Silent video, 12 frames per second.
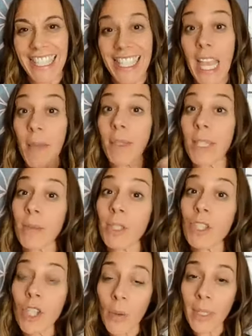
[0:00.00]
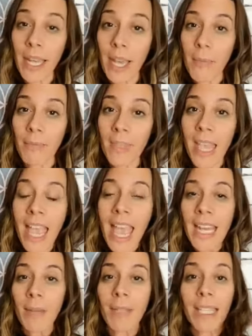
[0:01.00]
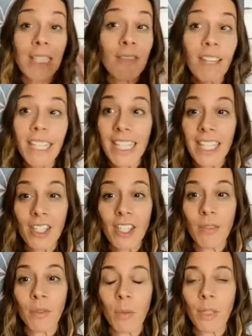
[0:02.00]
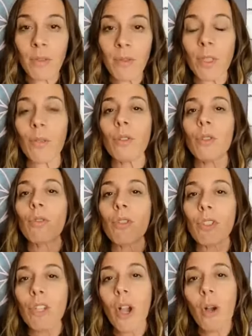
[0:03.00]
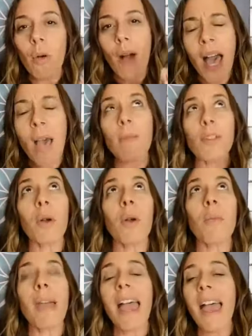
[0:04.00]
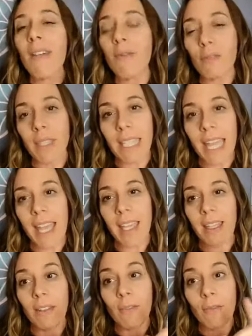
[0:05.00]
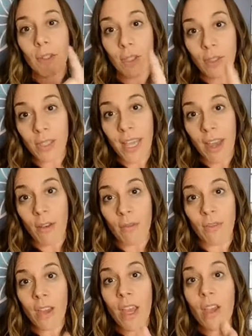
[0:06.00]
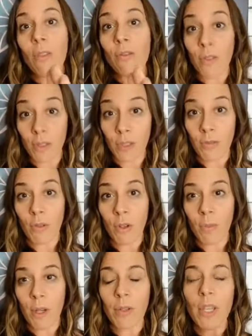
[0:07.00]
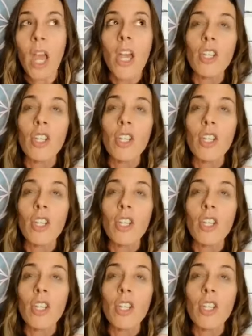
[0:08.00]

Today I'm going to be showing up and I'm going to invite each and every one of you to show up. Show up every day for yourself first and foremost.